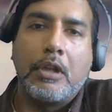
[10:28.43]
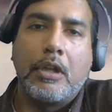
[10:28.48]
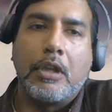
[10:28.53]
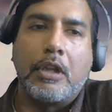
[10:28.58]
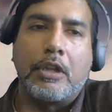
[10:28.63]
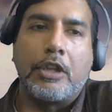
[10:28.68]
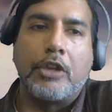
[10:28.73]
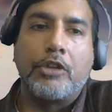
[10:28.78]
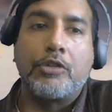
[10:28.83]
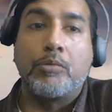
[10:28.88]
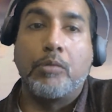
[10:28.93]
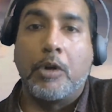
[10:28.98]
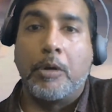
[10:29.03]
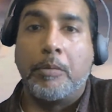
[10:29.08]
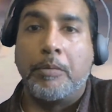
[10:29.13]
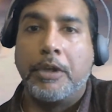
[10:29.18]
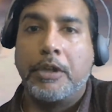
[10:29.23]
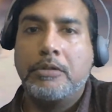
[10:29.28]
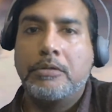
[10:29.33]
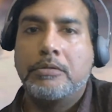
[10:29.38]
This
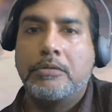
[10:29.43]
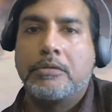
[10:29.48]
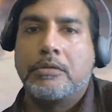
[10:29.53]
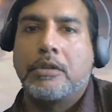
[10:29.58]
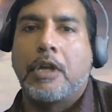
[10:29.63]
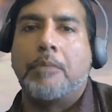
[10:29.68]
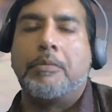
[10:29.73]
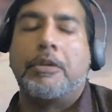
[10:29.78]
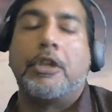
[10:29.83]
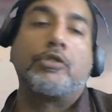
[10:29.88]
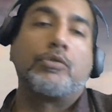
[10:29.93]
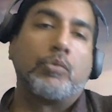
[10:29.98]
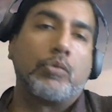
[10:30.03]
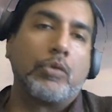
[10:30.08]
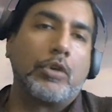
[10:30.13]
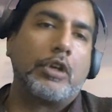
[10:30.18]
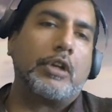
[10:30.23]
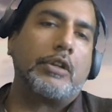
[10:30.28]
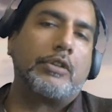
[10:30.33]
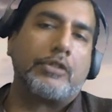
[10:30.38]

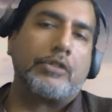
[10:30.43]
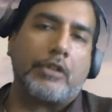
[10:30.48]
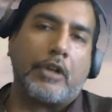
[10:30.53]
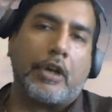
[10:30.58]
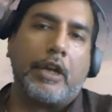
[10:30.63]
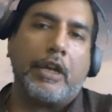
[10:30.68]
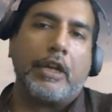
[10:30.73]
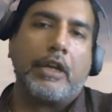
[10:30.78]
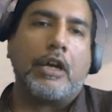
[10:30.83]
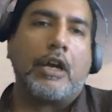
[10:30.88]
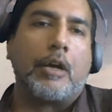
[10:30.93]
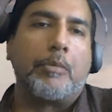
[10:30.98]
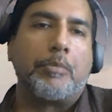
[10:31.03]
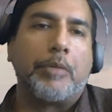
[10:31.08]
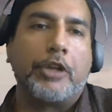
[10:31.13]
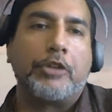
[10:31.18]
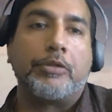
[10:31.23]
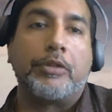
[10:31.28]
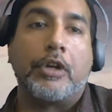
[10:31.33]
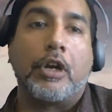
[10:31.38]
word,
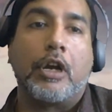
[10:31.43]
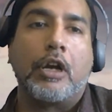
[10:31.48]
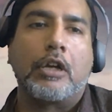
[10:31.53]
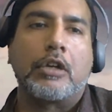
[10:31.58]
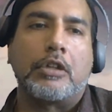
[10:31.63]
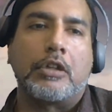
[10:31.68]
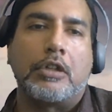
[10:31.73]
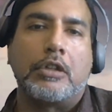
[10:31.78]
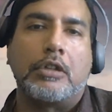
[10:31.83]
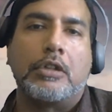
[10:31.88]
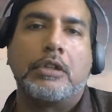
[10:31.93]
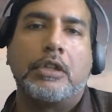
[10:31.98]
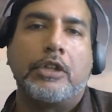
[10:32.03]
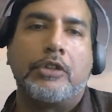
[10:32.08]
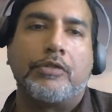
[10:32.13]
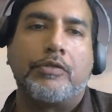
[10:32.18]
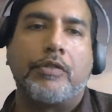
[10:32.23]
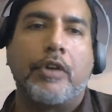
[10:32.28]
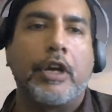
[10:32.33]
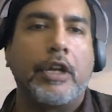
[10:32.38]
patriarchal, is
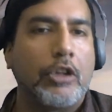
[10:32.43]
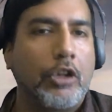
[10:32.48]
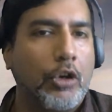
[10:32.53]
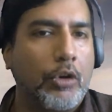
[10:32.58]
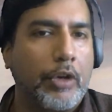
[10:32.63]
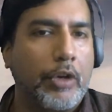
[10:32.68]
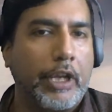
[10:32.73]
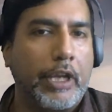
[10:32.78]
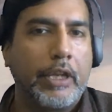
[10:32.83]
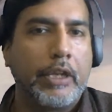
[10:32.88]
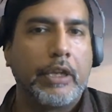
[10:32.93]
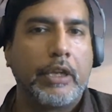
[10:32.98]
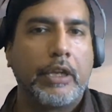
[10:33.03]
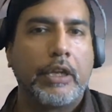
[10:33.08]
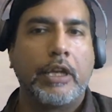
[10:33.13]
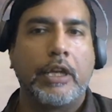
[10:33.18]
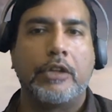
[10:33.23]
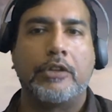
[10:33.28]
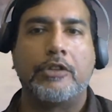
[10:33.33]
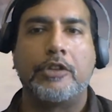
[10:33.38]
very loaded.
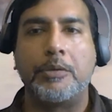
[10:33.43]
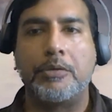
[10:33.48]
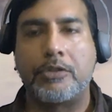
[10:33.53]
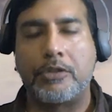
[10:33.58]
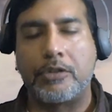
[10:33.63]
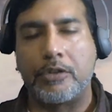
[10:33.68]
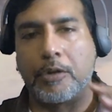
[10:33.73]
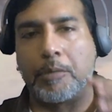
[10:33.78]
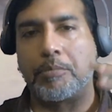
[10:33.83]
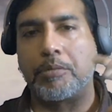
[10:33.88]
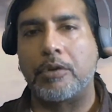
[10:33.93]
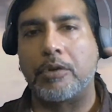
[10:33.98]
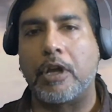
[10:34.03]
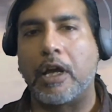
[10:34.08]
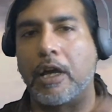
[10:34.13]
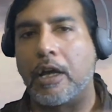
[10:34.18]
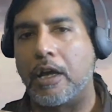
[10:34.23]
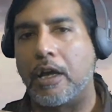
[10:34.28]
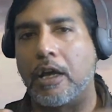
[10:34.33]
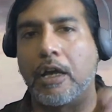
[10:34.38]
It seems to
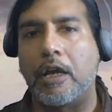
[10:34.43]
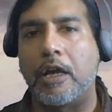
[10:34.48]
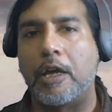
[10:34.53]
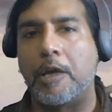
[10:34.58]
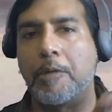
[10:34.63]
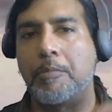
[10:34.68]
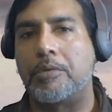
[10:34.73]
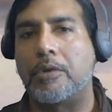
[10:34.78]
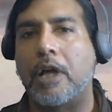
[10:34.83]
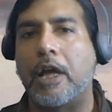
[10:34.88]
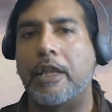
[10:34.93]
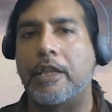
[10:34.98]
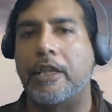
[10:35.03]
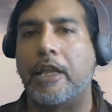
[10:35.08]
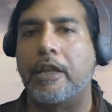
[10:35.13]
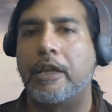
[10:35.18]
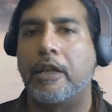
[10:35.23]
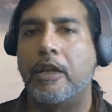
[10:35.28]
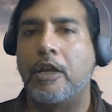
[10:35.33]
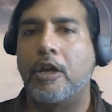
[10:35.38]
imply
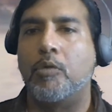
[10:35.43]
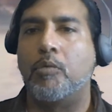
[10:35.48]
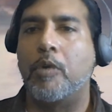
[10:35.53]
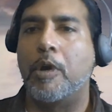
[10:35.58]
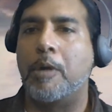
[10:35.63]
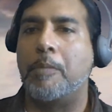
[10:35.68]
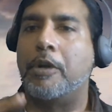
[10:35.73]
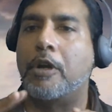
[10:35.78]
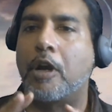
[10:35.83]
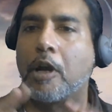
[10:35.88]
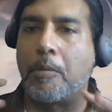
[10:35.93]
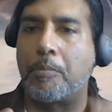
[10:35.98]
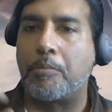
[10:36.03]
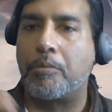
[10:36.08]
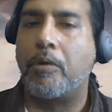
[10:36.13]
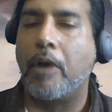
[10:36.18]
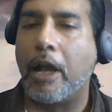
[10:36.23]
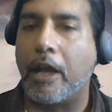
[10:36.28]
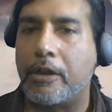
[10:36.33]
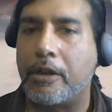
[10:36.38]
that women are
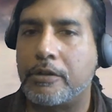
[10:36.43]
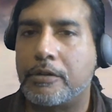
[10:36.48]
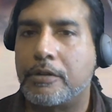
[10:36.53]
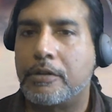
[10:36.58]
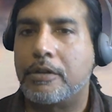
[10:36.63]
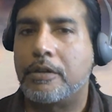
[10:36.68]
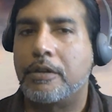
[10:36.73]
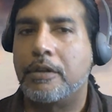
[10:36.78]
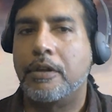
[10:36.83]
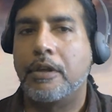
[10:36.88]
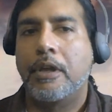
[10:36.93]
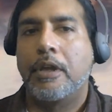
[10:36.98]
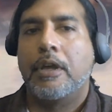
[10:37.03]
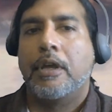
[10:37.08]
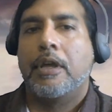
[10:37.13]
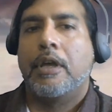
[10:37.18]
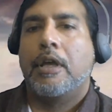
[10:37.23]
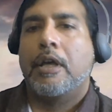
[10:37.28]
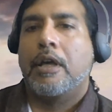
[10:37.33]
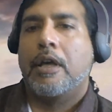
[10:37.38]
oppressed.
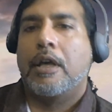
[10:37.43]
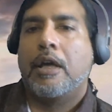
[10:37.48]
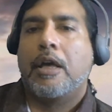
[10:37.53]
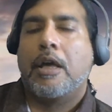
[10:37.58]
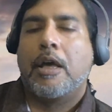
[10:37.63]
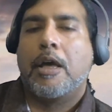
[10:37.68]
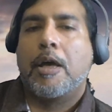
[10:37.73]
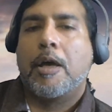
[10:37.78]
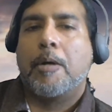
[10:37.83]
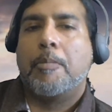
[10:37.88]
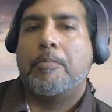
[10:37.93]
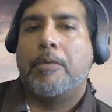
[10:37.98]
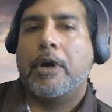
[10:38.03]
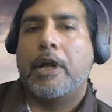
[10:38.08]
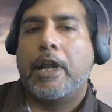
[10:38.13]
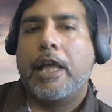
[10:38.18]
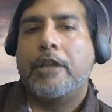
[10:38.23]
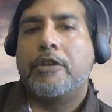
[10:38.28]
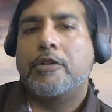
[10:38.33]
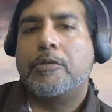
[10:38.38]
But
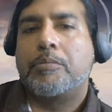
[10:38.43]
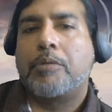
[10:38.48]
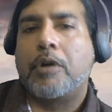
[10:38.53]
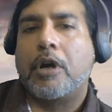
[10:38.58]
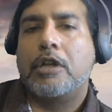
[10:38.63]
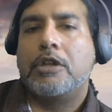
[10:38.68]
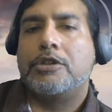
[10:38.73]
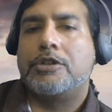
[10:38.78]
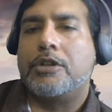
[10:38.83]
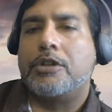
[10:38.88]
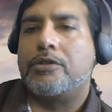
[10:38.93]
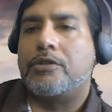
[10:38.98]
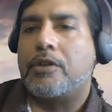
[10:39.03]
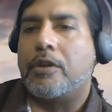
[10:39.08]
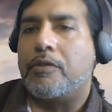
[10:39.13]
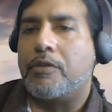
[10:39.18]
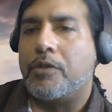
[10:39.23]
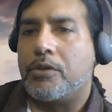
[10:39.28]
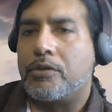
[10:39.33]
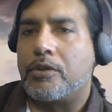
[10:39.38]
anthropologists
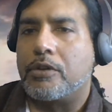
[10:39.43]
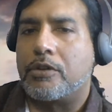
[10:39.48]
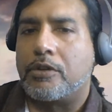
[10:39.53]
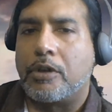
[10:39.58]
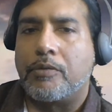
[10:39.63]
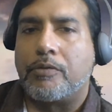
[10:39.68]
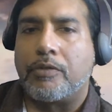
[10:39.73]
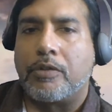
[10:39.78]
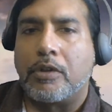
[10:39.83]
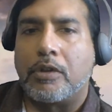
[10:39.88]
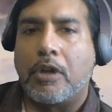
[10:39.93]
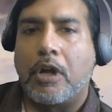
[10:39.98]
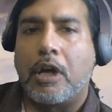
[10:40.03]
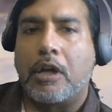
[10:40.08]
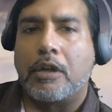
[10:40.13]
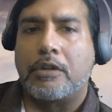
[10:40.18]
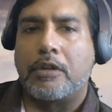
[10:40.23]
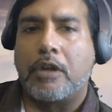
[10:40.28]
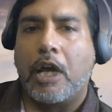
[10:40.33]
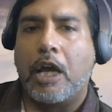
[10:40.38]
have used the term for a
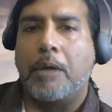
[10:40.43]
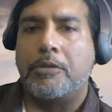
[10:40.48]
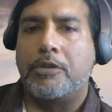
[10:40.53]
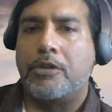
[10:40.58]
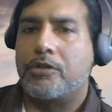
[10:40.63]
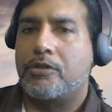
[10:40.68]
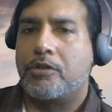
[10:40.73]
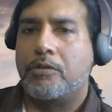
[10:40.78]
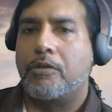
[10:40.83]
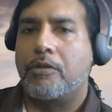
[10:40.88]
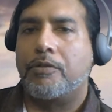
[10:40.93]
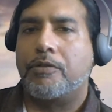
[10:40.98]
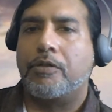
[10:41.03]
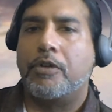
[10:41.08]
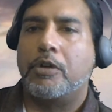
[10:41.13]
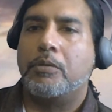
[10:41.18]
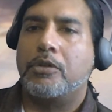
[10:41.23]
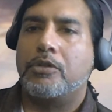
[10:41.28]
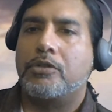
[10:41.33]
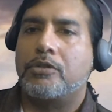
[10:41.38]
long time just to
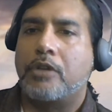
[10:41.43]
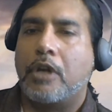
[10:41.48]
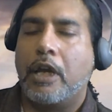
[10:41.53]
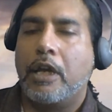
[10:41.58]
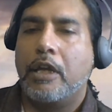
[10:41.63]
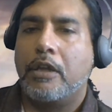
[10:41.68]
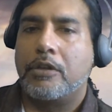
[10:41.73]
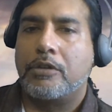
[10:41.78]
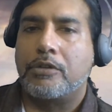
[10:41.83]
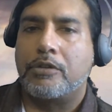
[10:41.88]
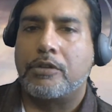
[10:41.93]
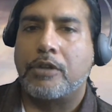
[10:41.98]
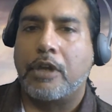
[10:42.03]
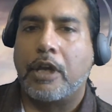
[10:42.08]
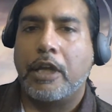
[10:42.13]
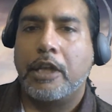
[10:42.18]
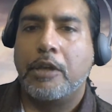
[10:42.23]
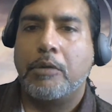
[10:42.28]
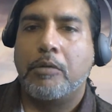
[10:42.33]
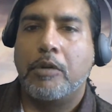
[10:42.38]
refer to a
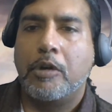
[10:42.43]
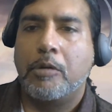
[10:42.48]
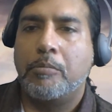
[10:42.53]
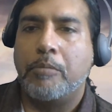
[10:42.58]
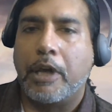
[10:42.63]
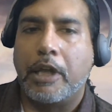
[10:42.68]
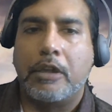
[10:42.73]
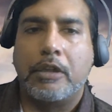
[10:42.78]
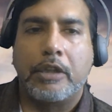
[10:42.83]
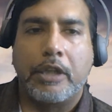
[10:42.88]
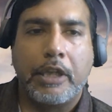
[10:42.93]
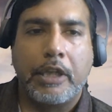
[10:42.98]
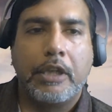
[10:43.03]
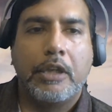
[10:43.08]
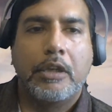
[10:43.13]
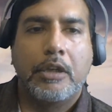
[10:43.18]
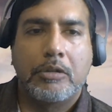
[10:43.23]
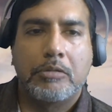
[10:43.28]
society where men lead.